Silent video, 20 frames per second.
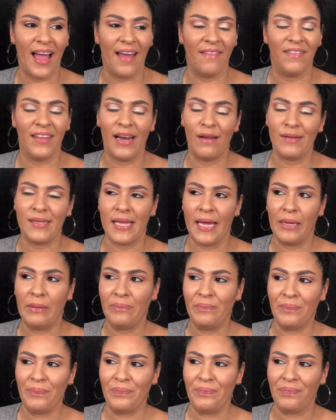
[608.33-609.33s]
And then I was like,
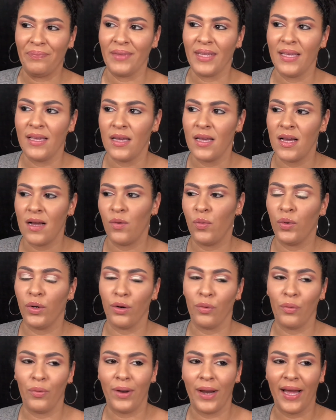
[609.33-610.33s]
I
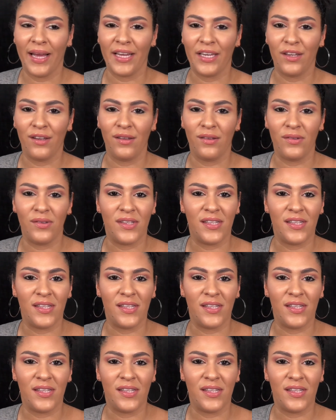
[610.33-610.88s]
wonder what I could use.